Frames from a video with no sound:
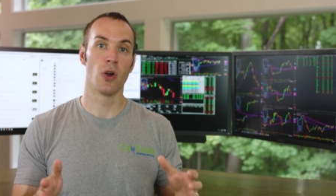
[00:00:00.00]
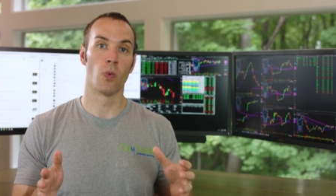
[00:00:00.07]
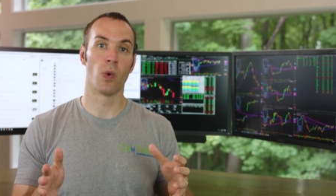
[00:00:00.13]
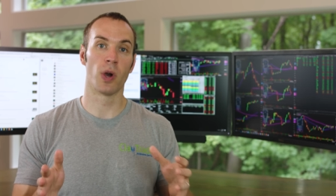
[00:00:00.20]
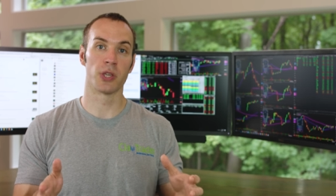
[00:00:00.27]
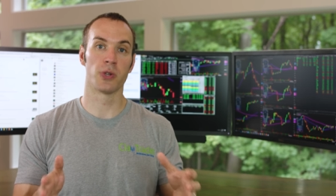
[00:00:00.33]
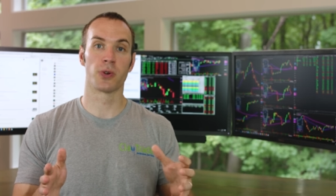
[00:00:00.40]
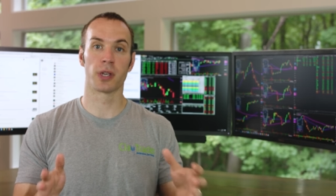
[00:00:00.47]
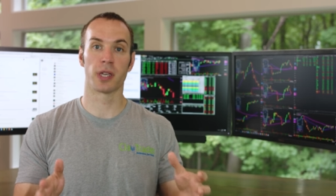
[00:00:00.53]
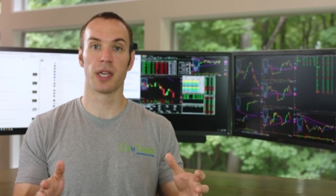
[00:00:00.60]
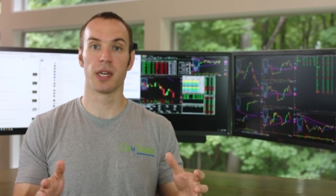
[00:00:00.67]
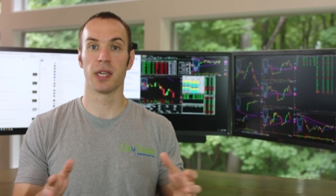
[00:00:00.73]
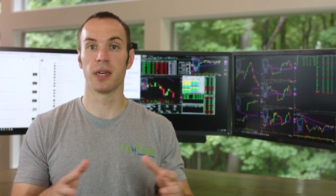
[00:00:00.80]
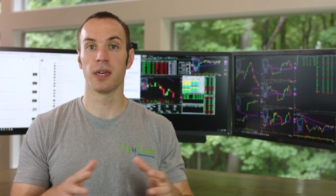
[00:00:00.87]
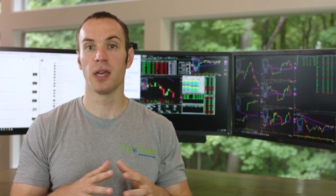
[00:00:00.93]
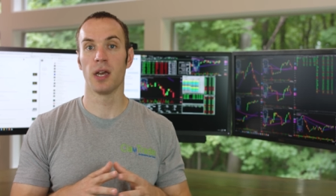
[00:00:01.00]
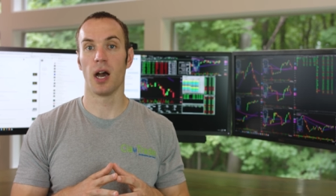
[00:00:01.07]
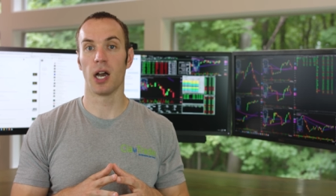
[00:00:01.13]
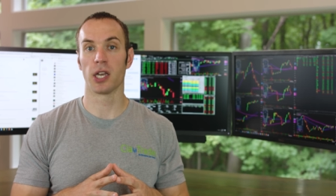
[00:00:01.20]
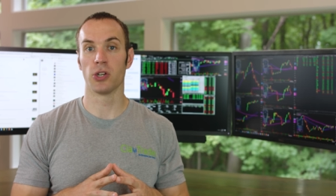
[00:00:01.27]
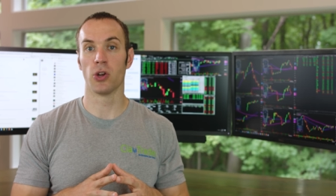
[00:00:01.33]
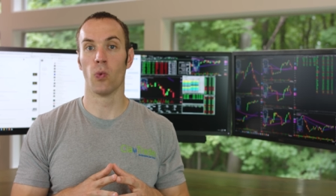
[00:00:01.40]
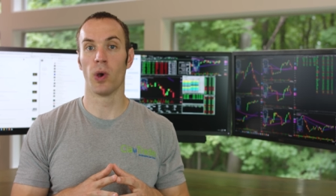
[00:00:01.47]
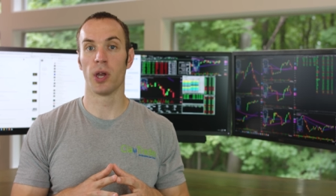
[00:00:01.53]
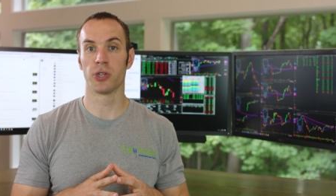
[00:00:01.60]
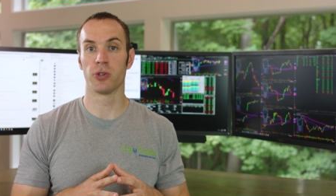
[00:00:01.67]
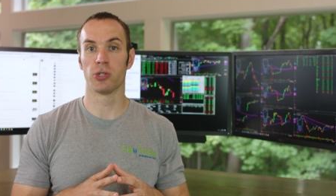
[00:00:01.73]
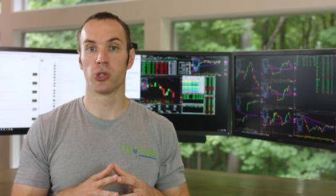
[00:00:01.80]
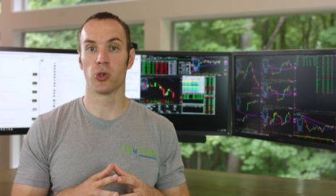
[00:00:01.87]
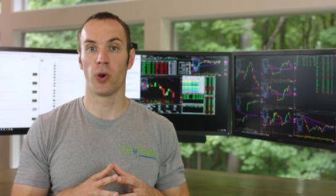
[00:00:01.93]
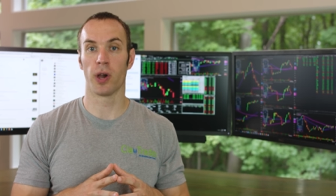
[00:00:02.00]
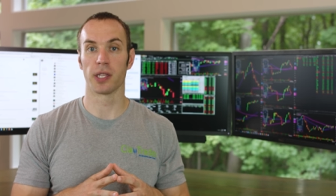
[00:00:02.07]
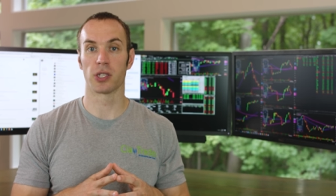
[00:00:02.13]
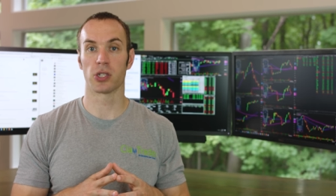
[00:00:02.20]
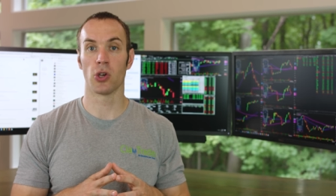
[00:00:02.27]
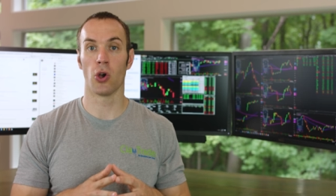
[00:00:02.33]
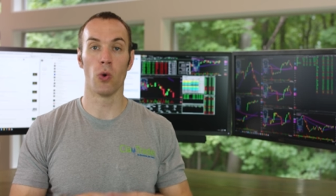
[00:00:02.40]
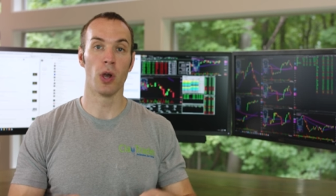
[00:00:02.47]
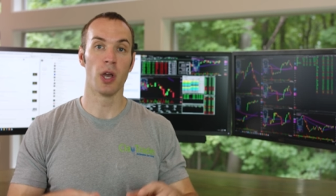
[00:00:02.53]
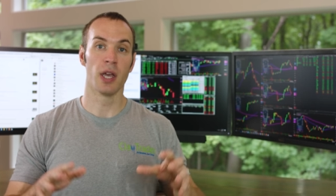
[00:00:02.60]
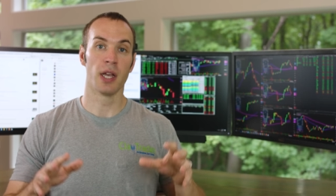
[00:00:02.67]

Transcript: what you are getting uh, you know when you join so